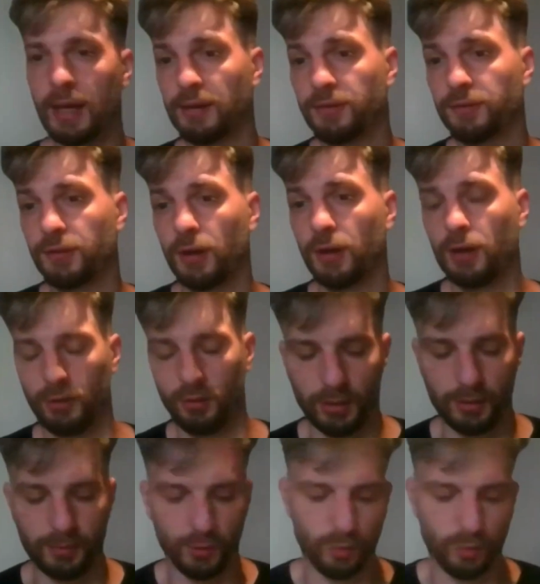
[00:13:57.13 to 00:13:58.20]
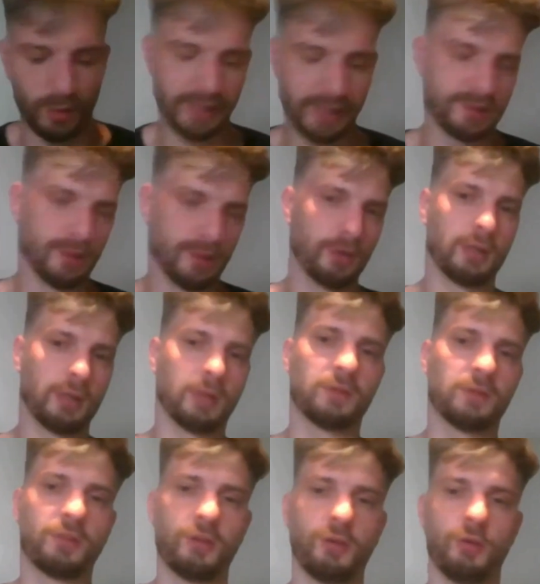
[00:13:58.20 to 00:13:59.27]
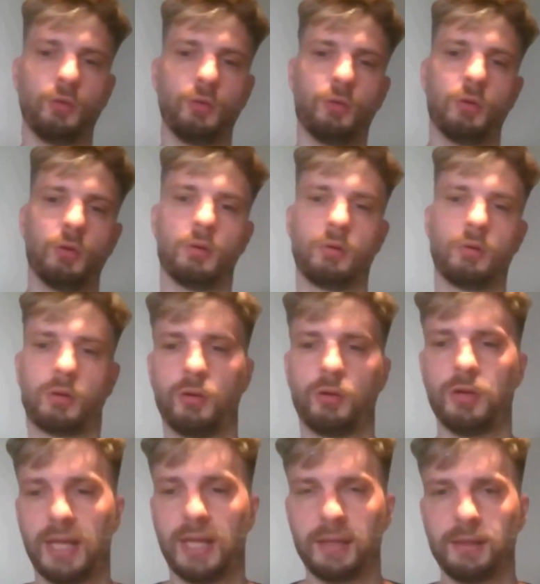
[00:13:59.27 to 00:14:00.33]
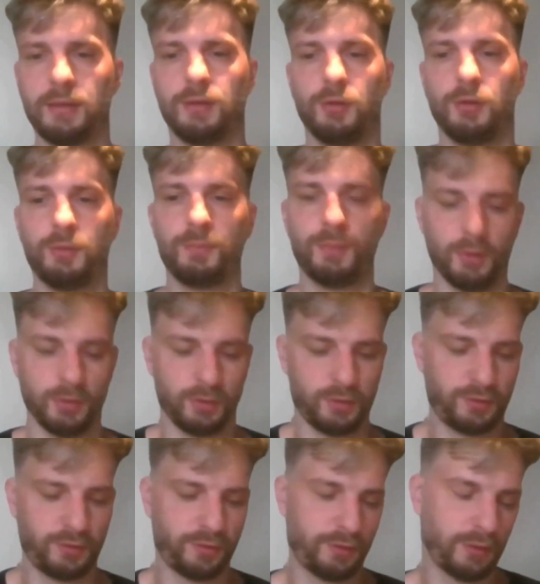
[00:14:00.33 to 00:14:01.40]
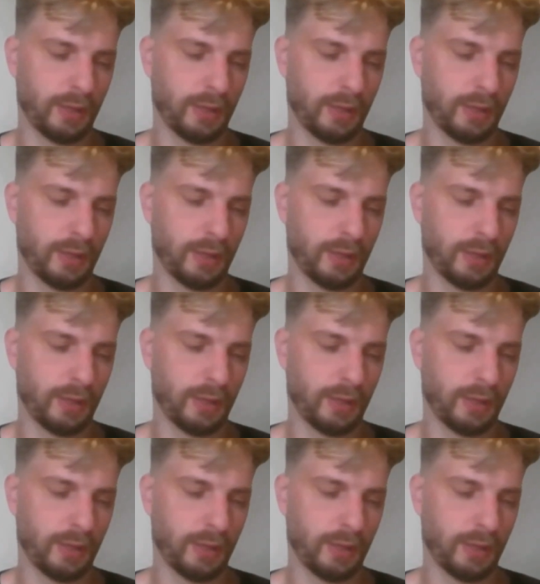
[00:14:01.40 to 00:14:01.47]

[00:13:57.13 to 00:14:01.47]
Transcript: so I'm always looking to create new books.